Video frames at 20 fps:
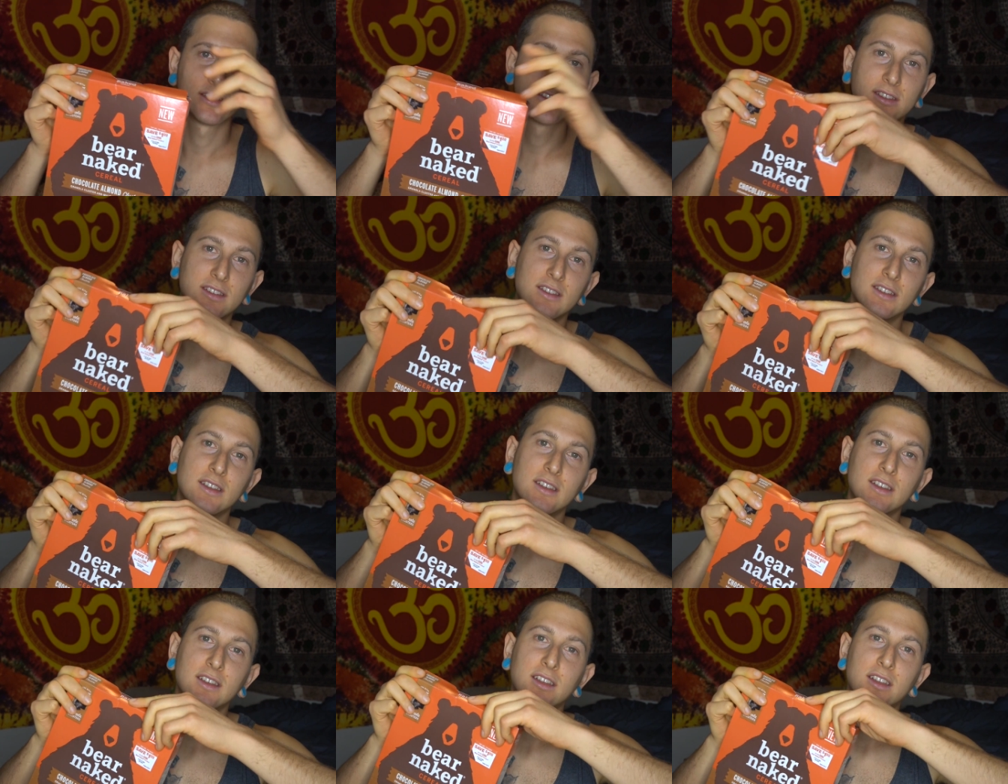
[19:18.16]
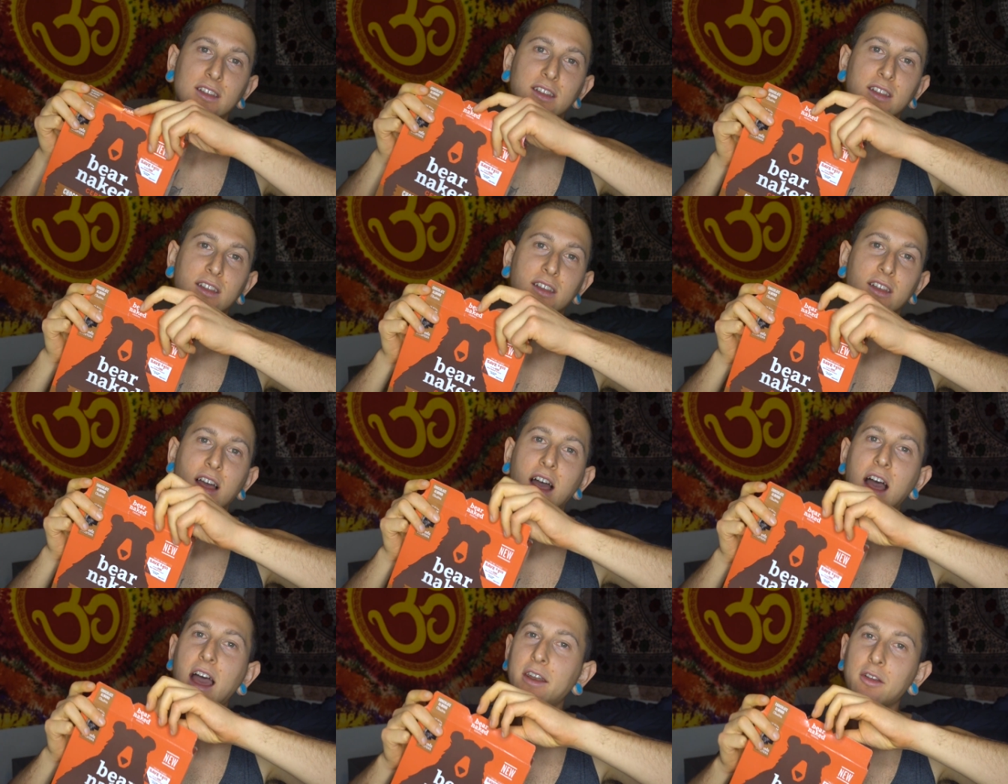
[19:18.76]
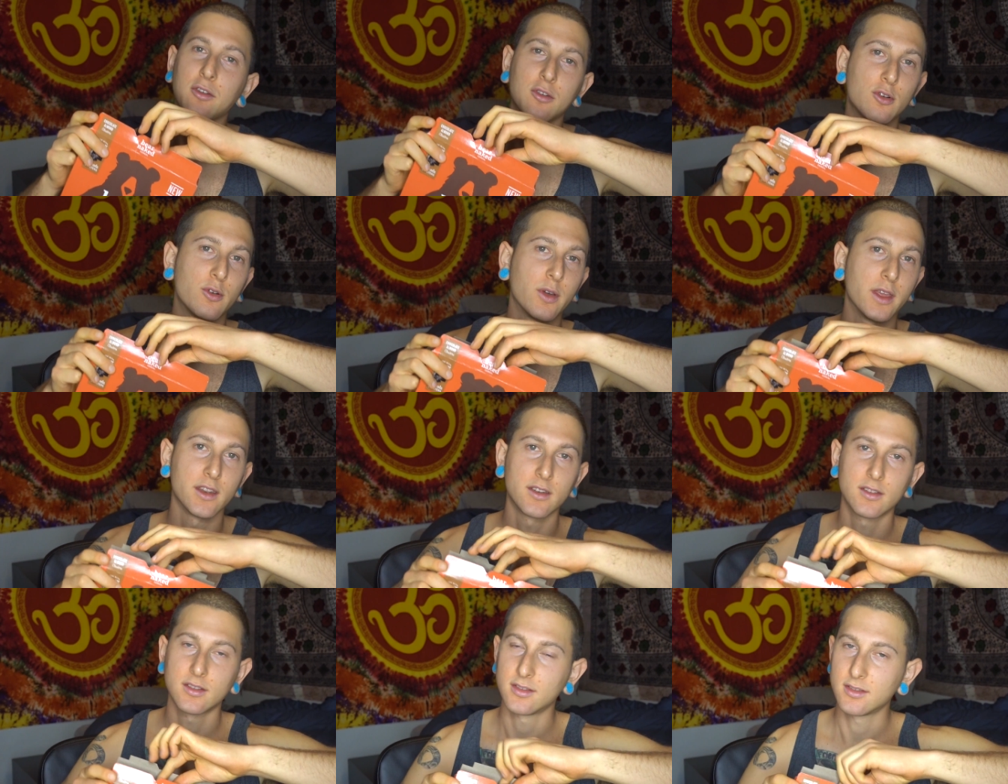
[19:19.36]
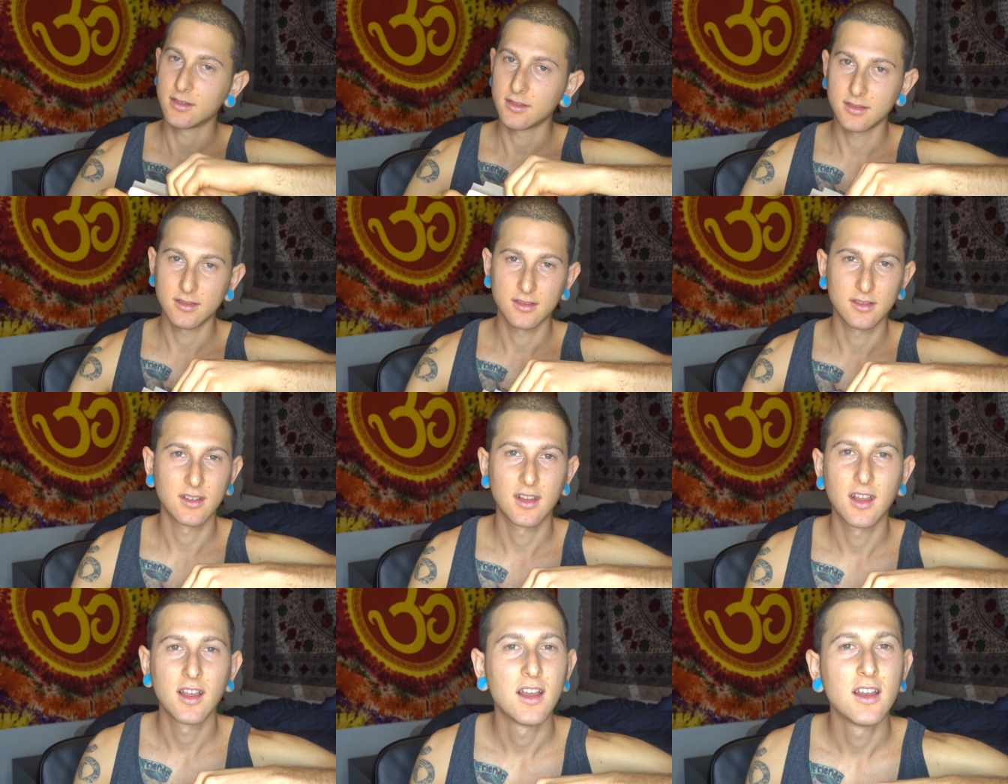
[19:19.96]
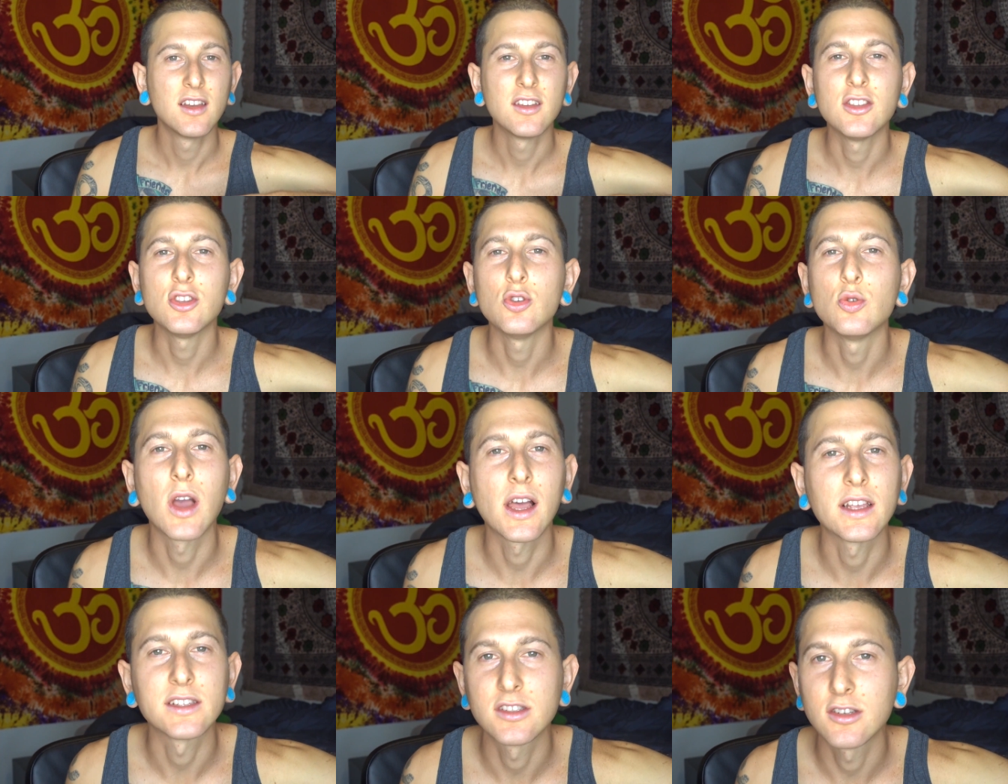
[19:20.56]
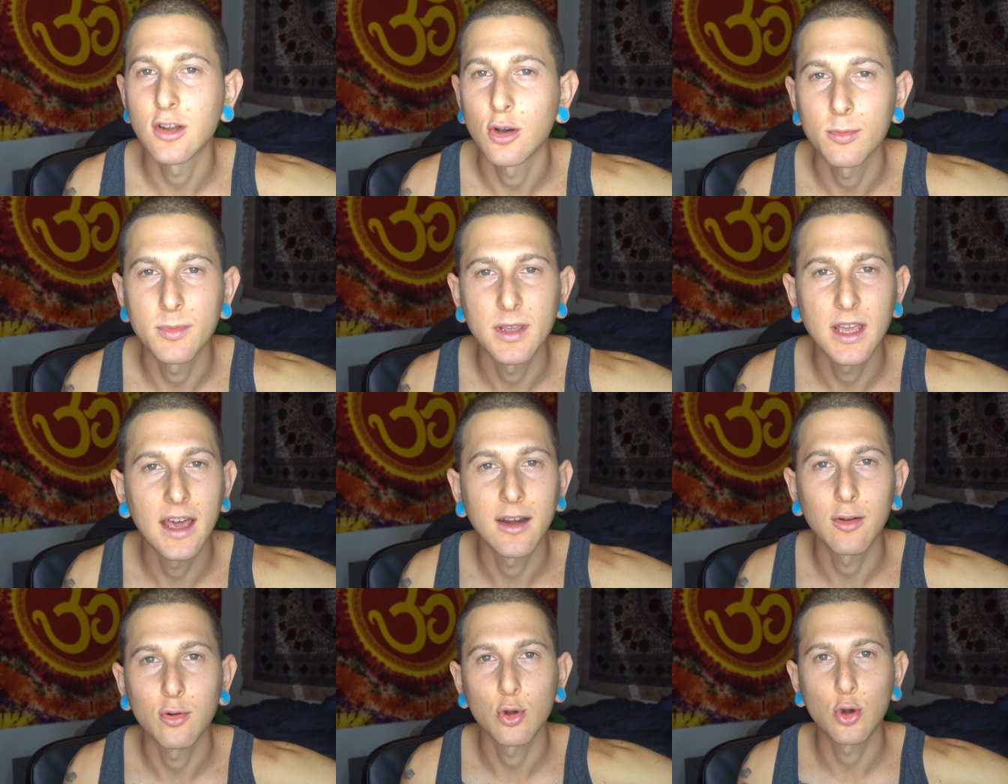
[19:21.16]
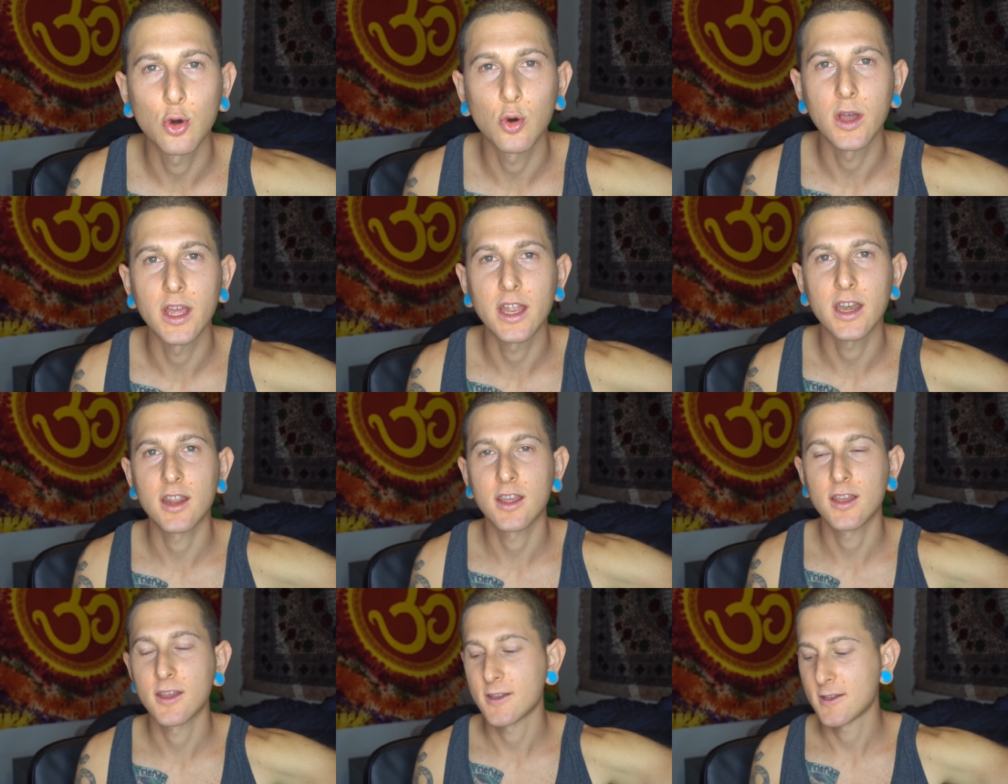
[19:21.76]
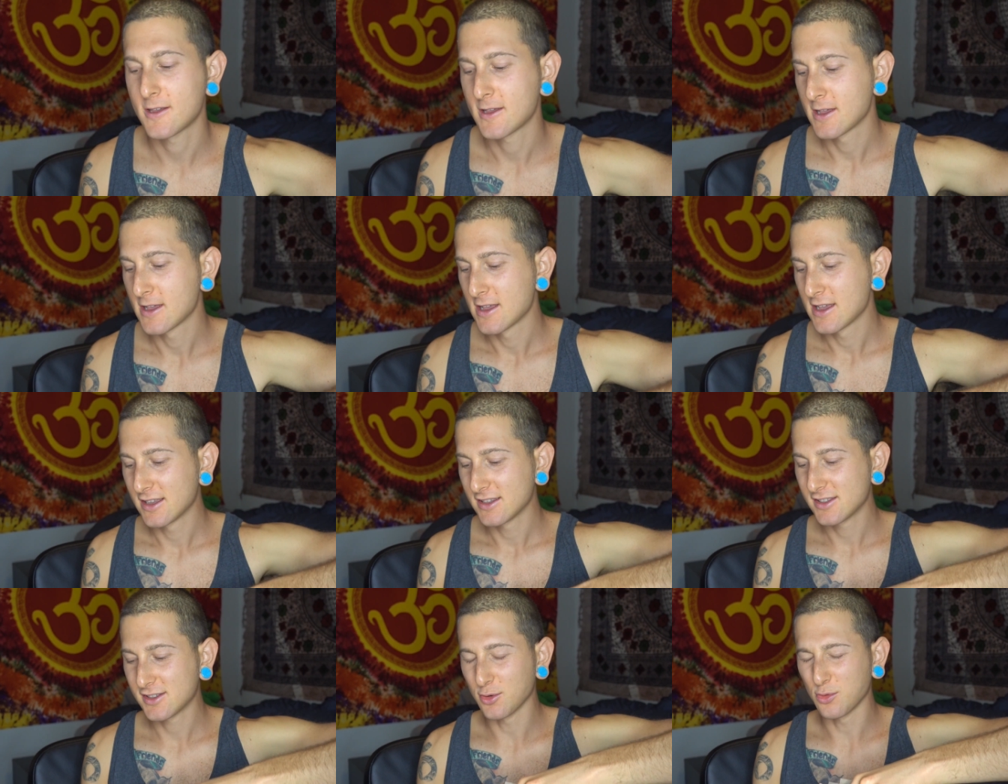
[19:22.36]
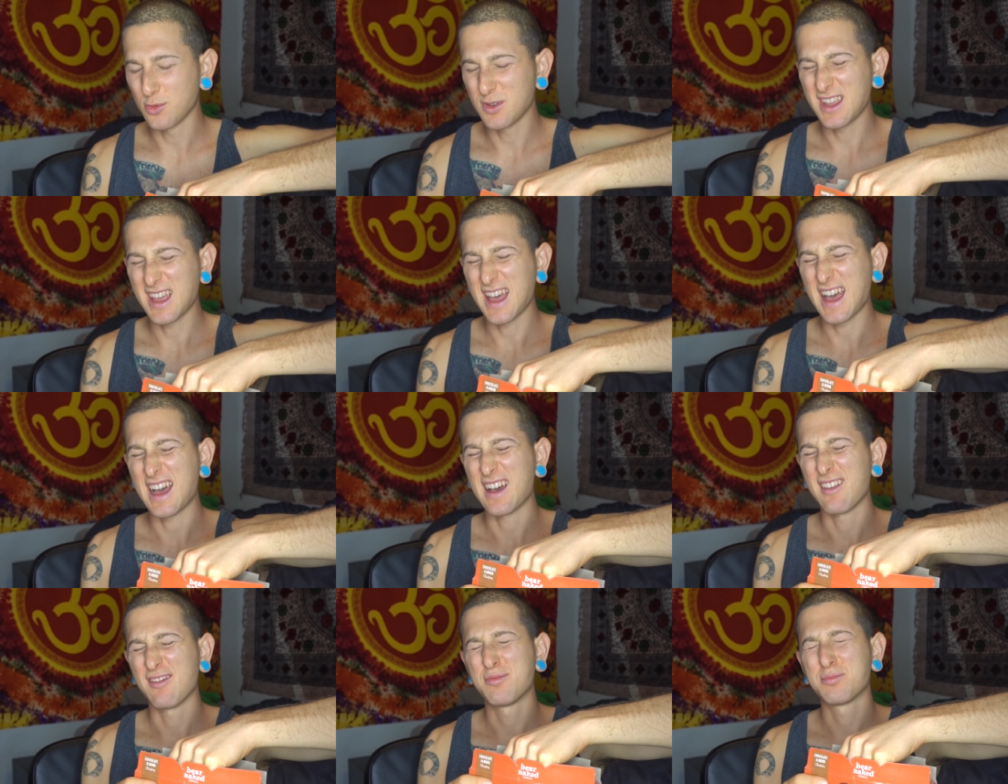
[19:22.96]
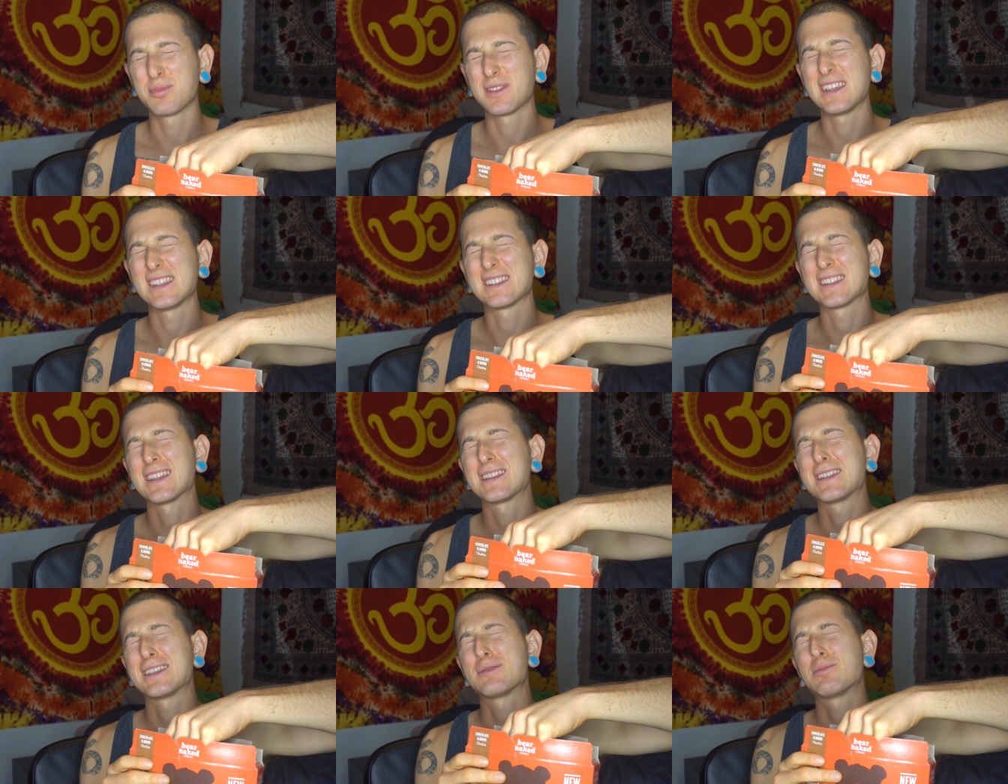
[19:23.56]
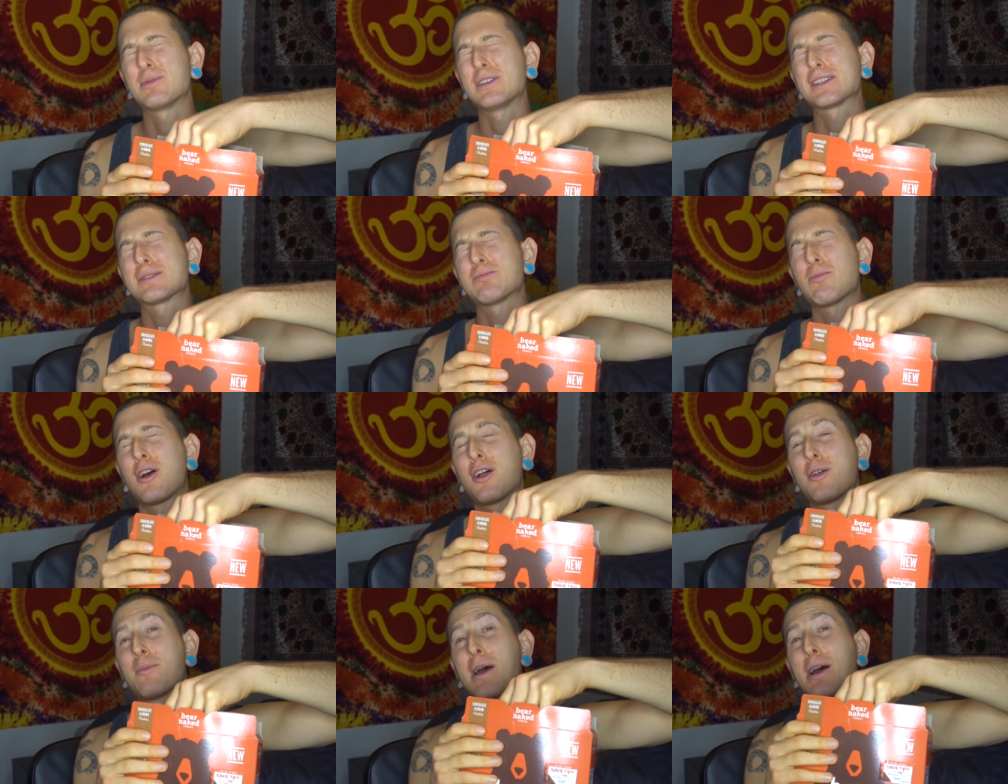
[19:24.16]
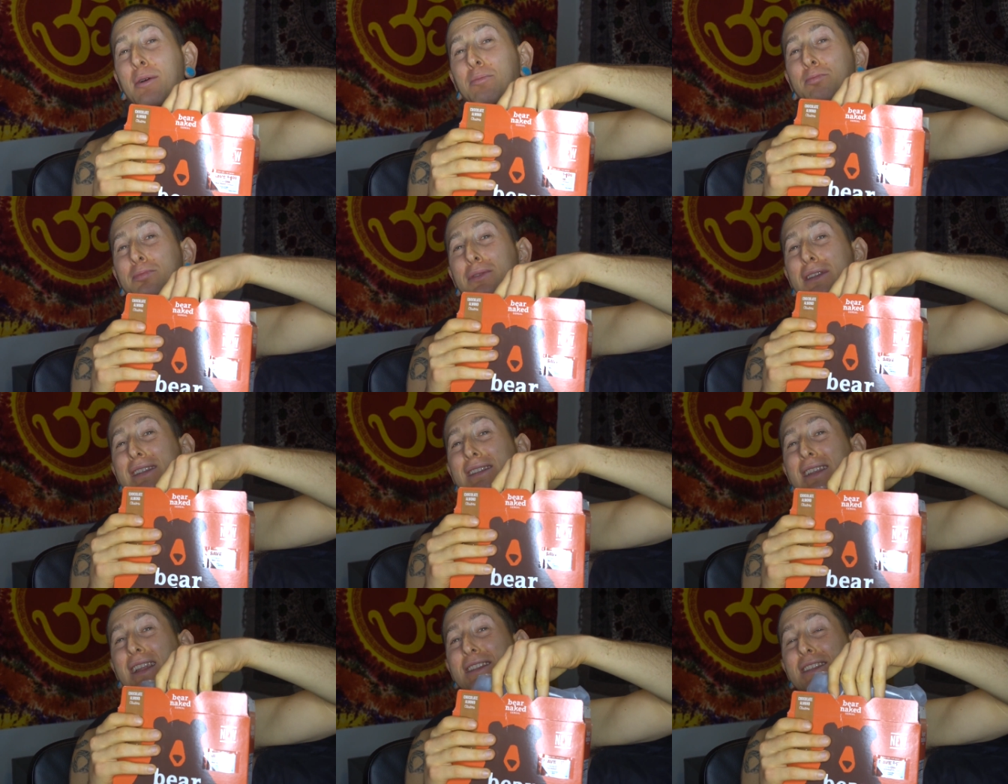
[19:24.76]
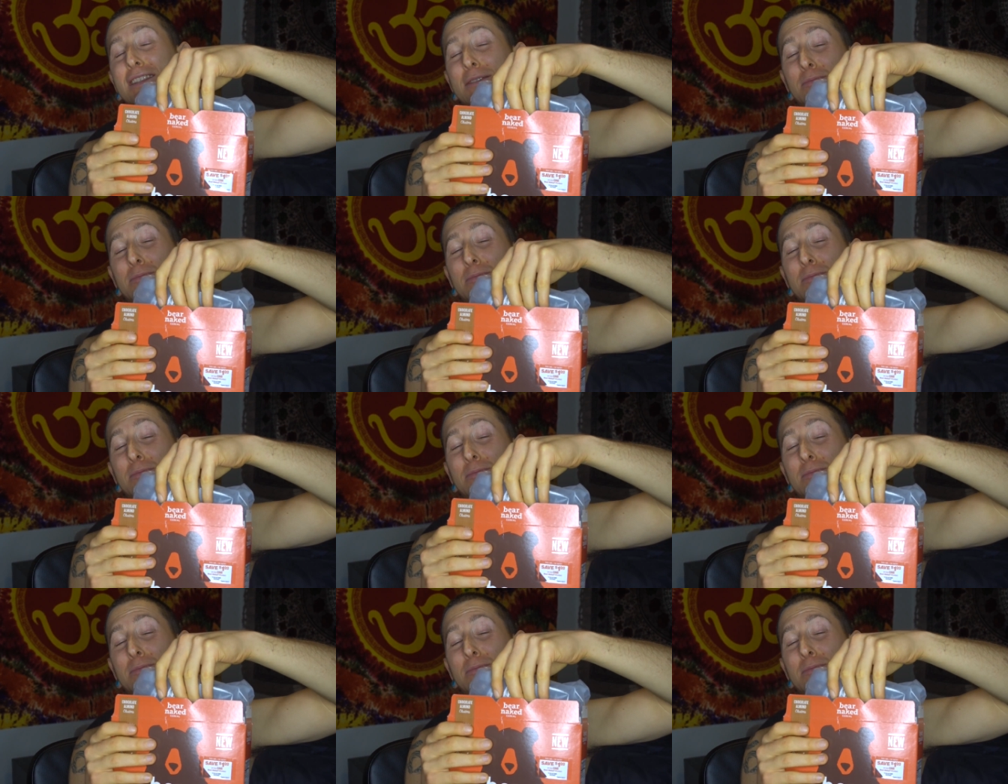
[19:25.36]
I don't quit. You guys know me, I don't quit. So we have, please let this be a small amount. Please let